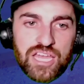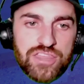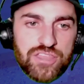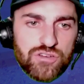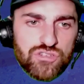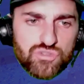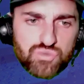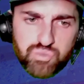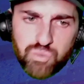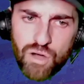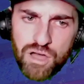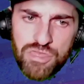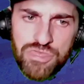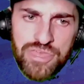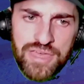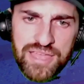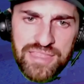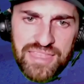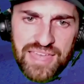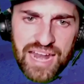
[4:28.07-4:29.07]
There was one
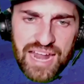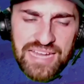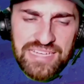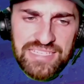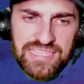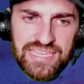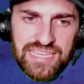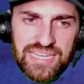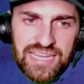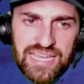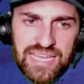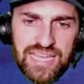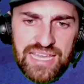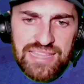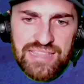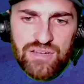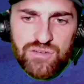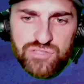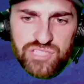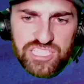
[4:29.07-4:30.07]
thing that I did
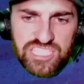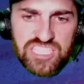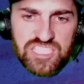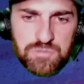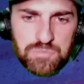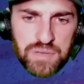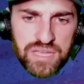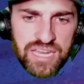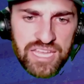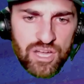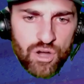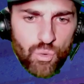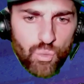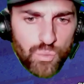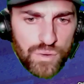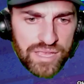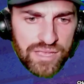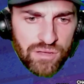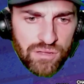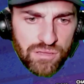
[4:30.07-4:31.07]
that was like spinning a
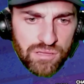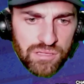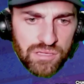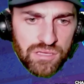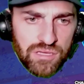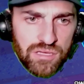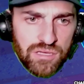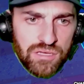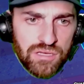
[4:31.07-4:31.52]
wheel.